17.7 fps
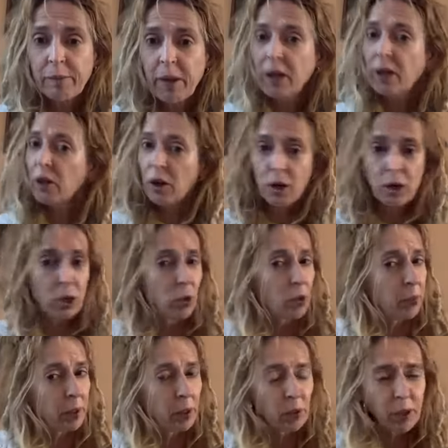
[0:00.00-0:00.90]
And I know you'll
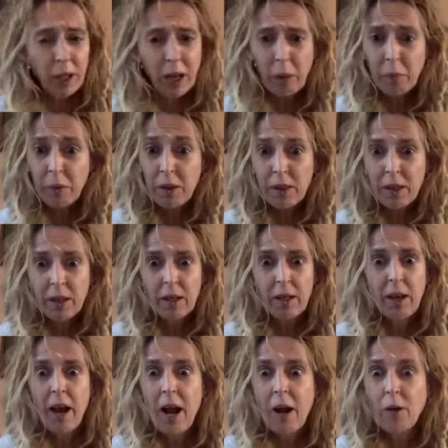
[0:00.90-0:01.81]
all be looking at me
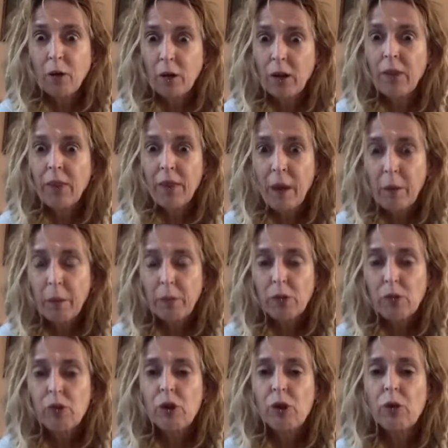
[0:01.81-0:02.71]
thinking, how can that
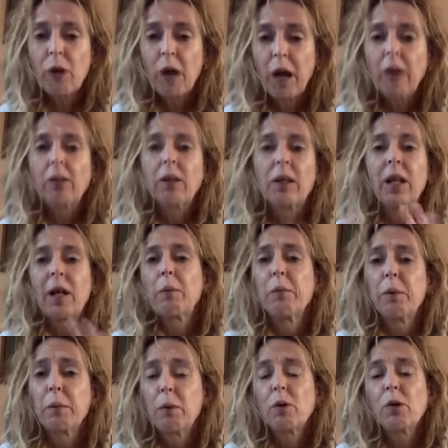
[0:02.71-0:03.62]
be true? How can that
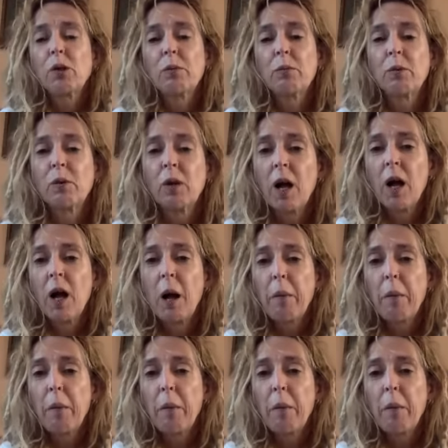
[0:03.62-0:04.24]
be possible?